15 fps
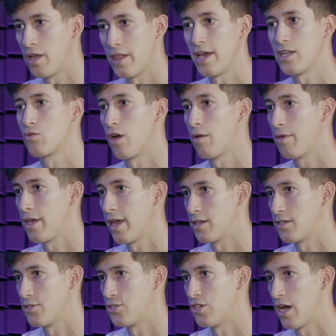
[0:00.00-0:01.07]
And that's where I began
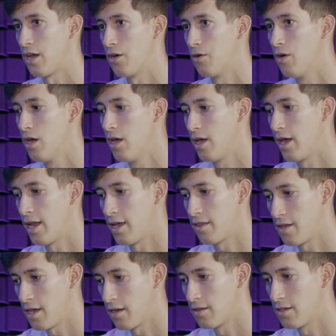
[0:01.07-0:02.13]
to shadow. And at
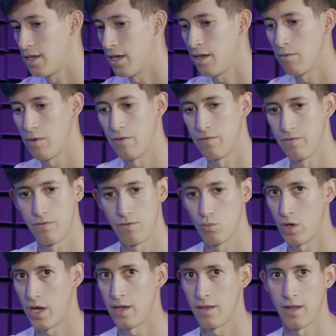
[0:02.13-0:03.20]
the end of the day, if
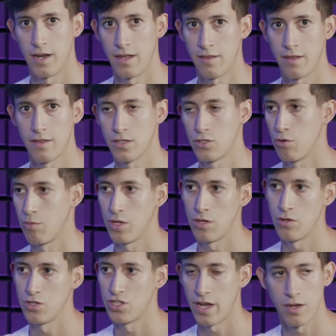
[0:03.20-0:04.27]
I, and I think this would be
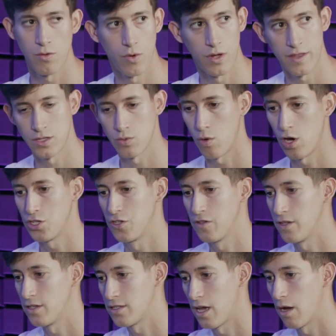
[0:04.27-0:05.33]
huge. Anyone that's watching
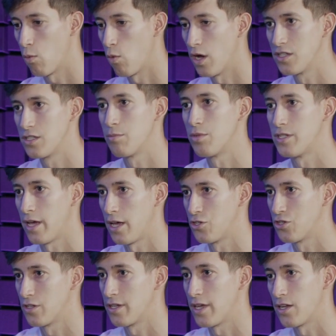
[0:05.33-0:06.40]
this that wants to
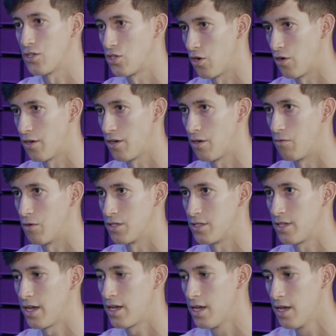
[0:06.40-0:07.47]
potentially get started in real
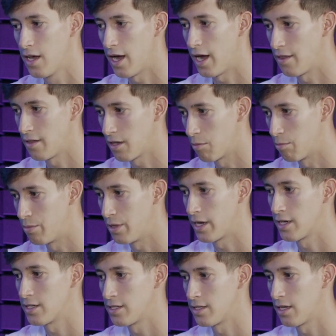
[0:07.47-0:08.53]
estate, I think a
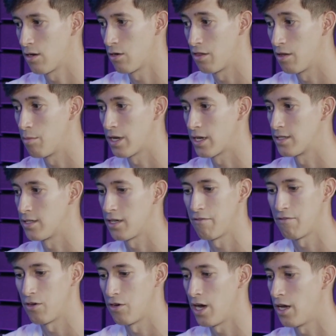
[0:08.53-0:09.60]
biggest thing, the biggest thing,
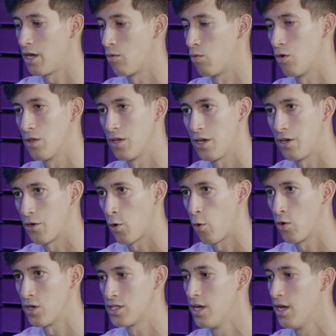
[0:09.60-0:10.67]
if they're not enrolling in your
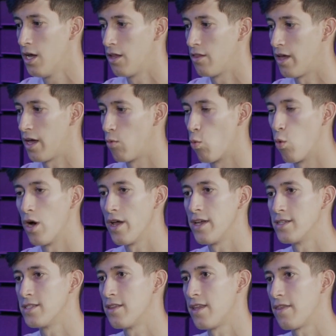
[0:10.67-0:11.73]
course, then what
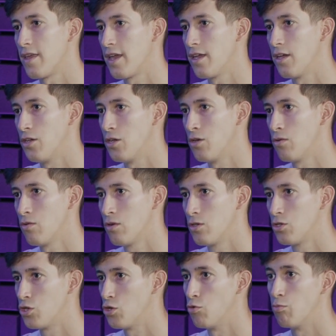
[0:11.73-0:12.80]
is it that they can do
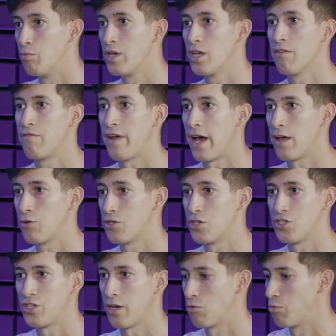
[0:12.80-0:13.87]
to be a value
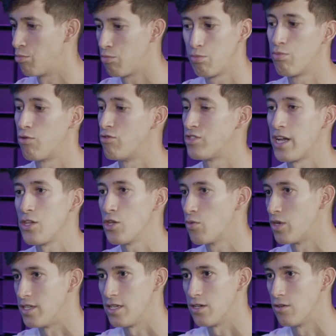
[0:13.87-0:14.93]
to shadow, present you
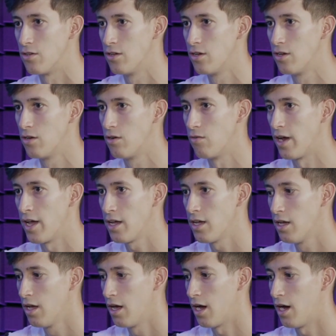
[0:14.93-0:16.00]
a deal, mm-hmm. right?
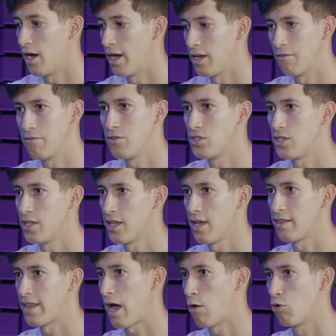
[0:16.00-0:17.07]
Uh, and if you see
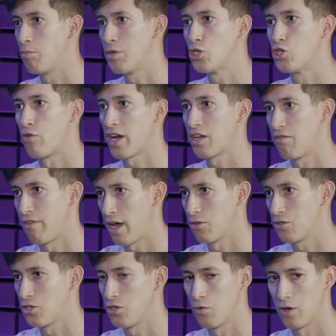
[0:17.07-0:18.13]
that, that would be direct
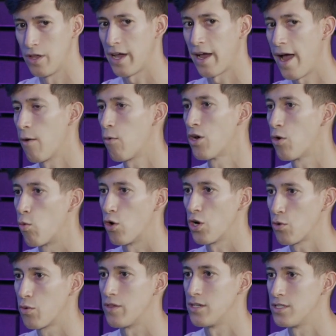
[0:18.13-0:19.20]
value to you. We're like, I want to
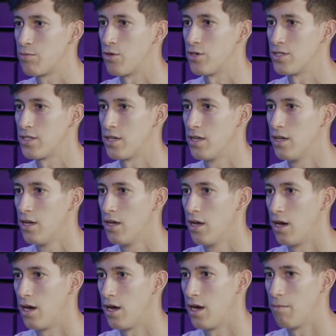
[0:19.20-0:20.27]
work with this person.
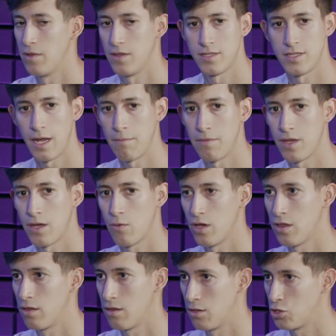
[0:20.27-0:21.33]
Right. Um, same thing
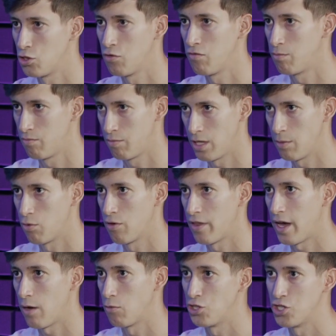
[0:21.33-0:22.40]
with the two people
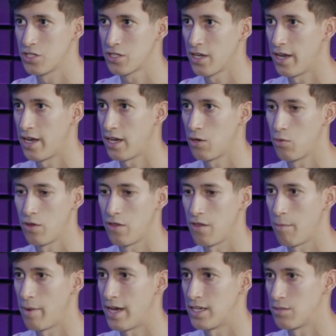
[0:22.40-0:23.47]
that we just connected with in
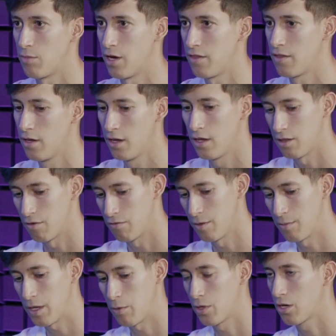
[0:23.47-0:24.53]
the past month. The
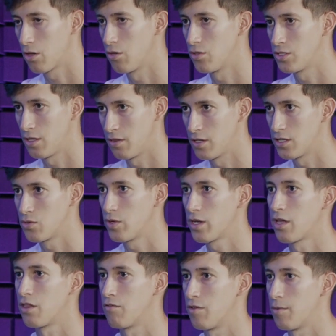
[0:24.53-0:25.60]
flip that we closed on this week
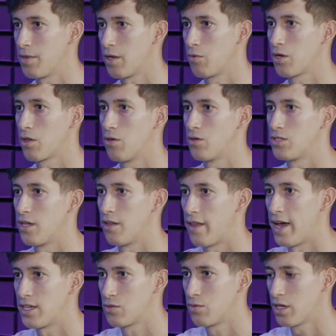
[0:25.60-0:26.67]
and the flip that we closed on
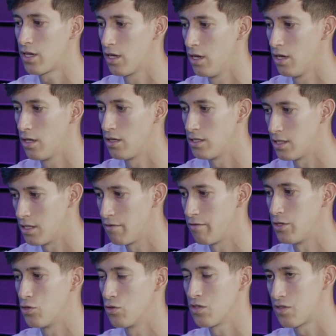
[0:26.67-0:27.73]
last week. These
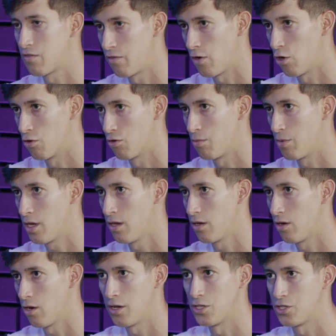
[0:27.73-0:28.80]
individuals followed me
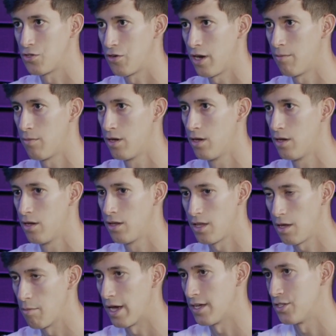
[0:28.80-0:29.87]
on Instagram. Mm-hmm.
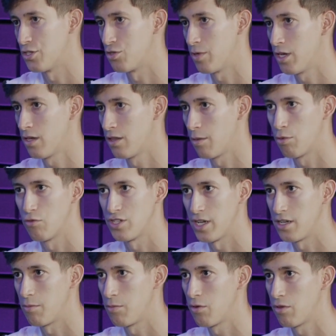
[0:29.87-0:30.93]
They messaged me. They
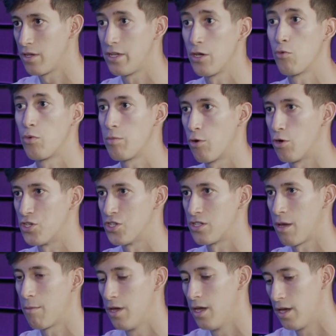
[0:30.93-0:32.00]
presented me with a deal. We purchased
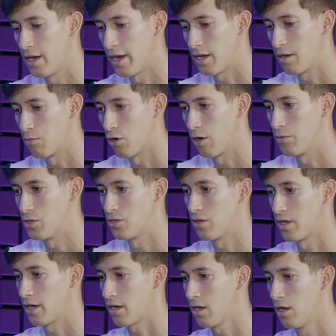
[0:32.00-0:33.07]
them, and I can promise you,
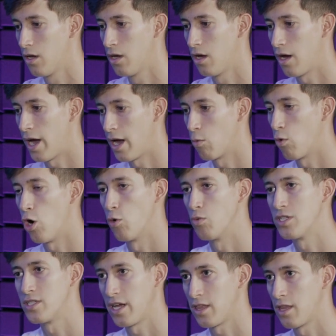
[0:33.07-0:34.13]
like, I will
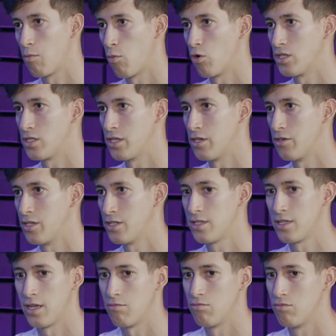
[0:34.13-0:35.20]
always take them more serious
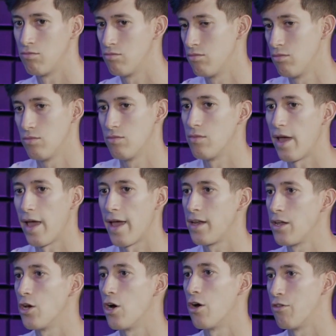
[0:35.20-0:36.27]
than
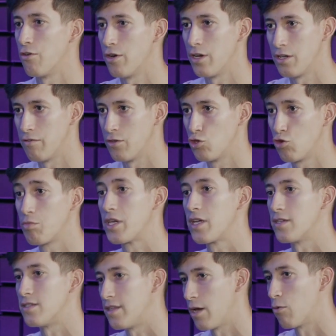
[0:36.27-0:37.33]
any other individual
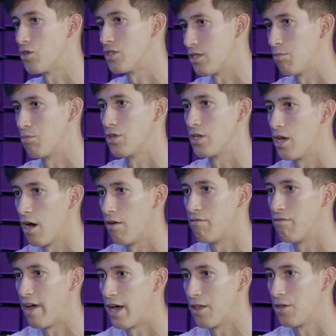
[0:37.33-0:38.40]
because they were simply of
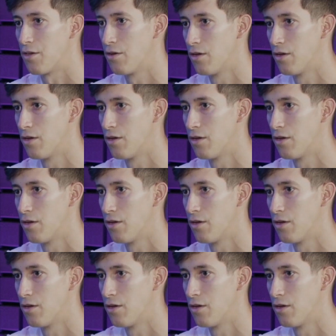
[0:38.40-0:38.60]
value.